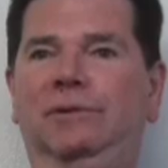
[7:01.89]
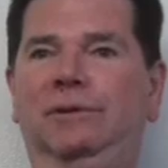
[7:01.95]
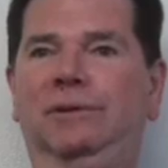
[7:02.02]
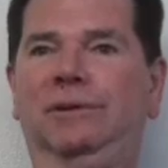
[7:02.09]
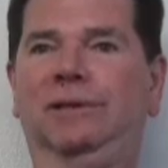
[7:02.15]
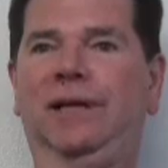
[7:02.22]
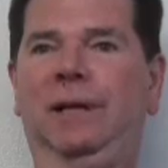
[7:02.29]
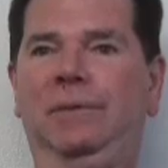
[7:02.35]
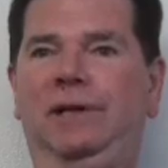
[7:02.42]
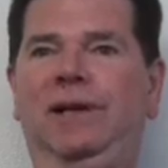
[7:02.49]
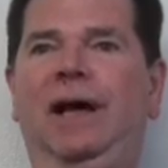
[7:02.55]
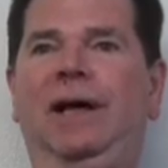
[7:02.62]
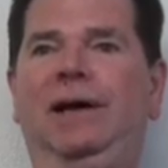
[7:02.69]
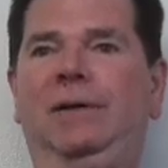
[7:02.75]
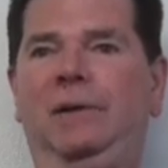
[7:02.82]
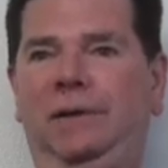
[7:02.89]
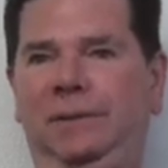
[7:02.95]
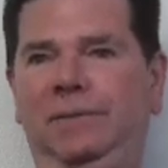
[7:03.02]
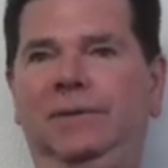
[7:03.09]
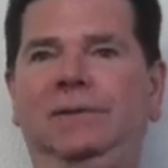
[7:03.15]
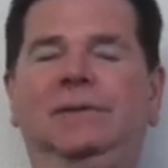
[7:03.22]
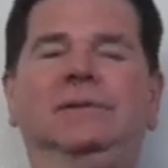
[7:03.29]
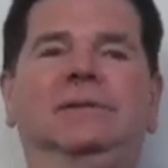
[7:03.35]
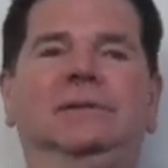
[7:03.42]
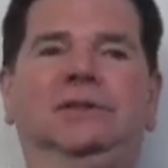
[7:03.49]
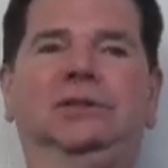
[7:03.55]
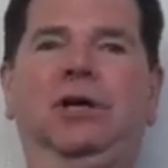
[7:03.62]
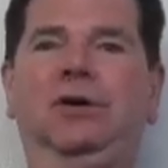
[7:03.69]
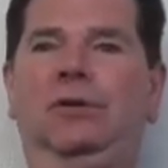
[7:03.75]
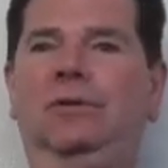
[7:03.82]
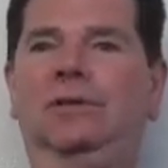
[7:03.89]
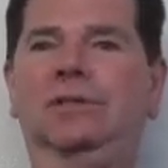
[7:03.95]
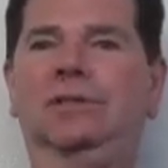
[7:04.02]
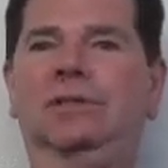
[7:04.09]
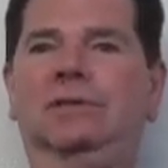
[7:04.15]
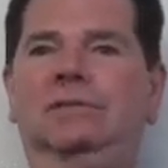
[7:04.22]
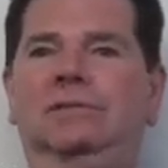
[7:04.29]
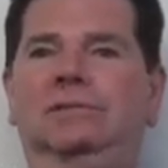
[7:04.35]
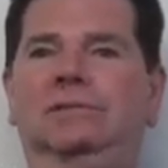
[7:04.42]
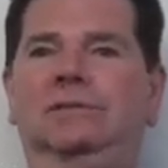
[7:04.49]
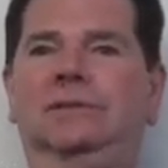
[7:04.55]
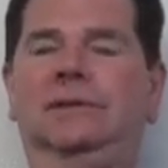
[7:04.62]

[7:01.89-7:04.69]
the field. I mean, I don't know. Jungle and stuff,